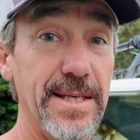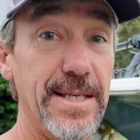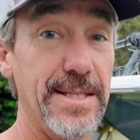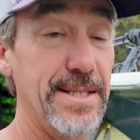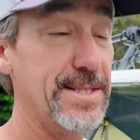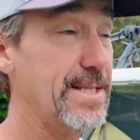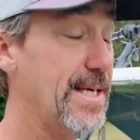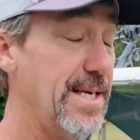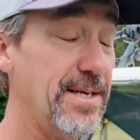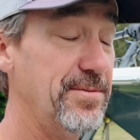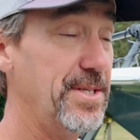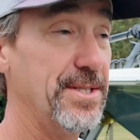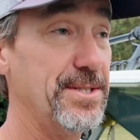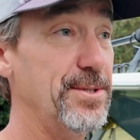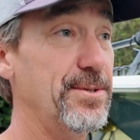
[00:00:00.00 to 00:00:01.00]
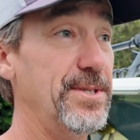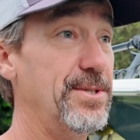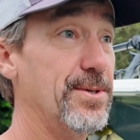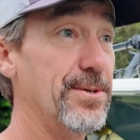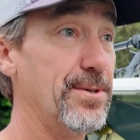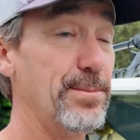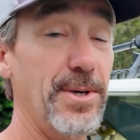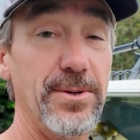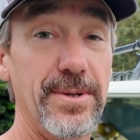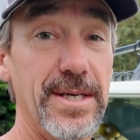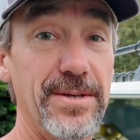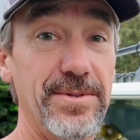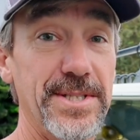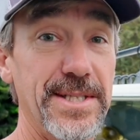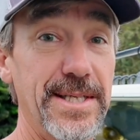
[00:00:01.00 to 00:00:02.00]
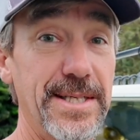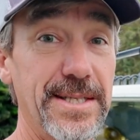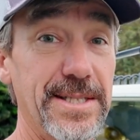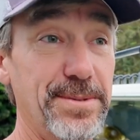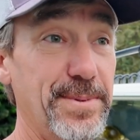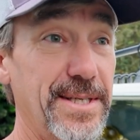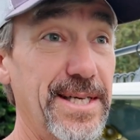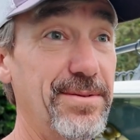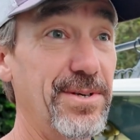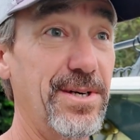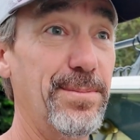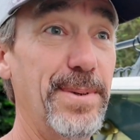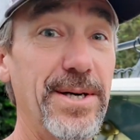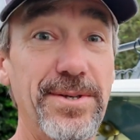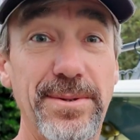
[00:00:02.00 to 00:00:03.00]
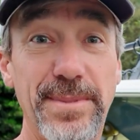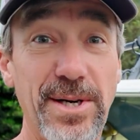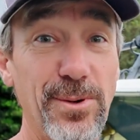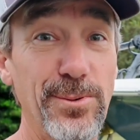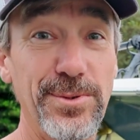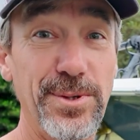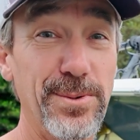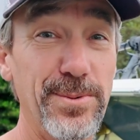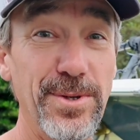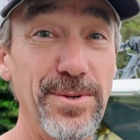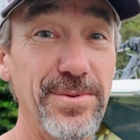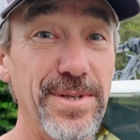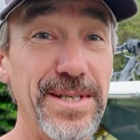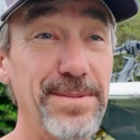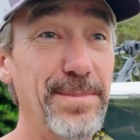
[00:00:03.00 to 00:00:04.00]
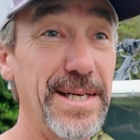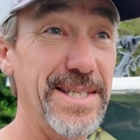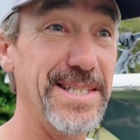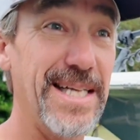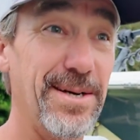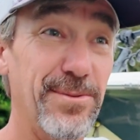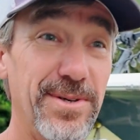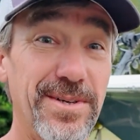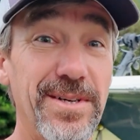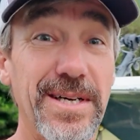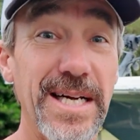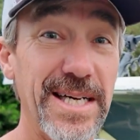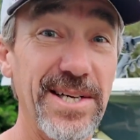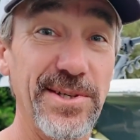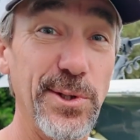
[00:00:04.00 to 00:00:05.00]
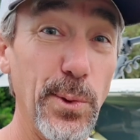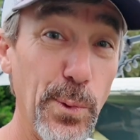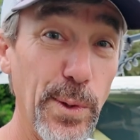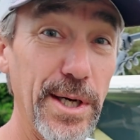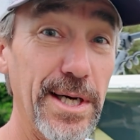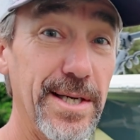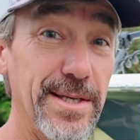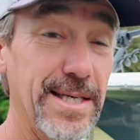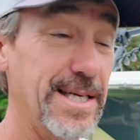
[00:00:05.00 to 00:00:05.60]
It's the heaviest duty trolling motor I've ever seen. It's, even compared to my old Terrova, it makes that one look like a toy.